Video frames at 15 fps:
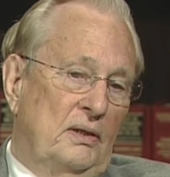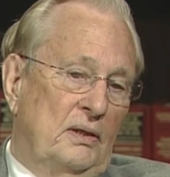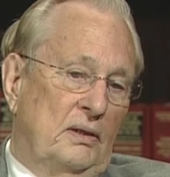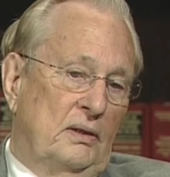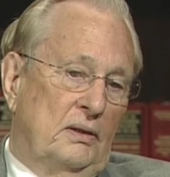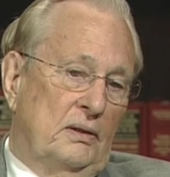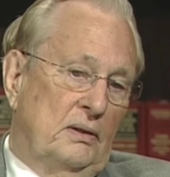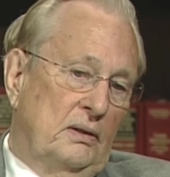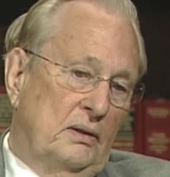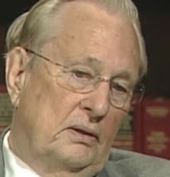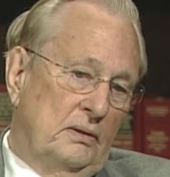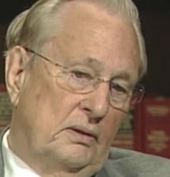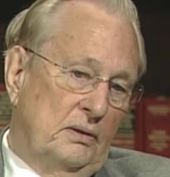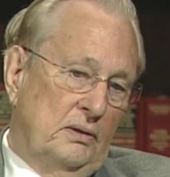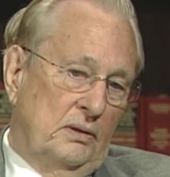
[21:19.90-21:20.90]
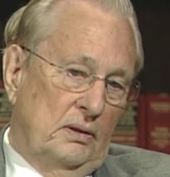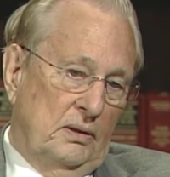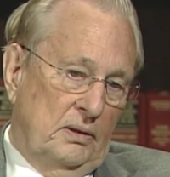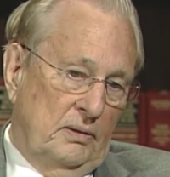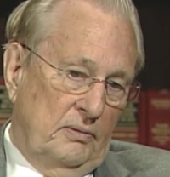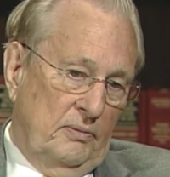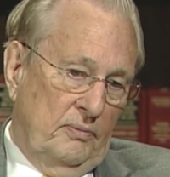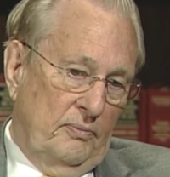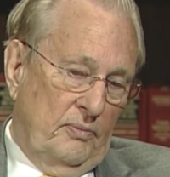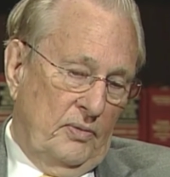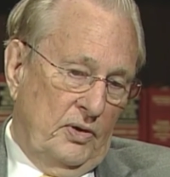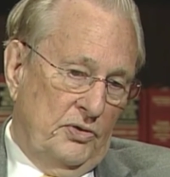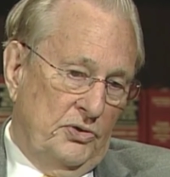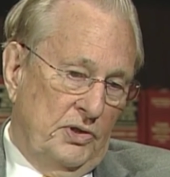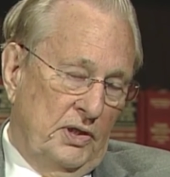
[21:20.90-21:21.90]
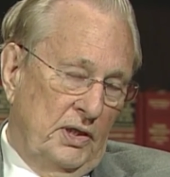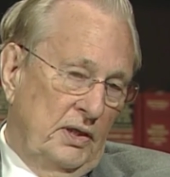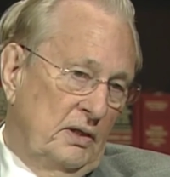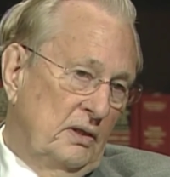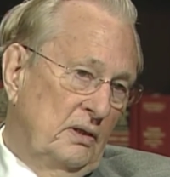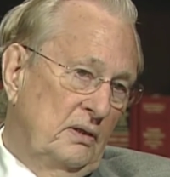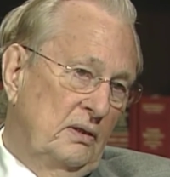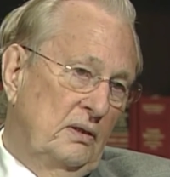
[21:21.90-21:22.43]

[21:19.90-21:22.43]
And it's uh, the site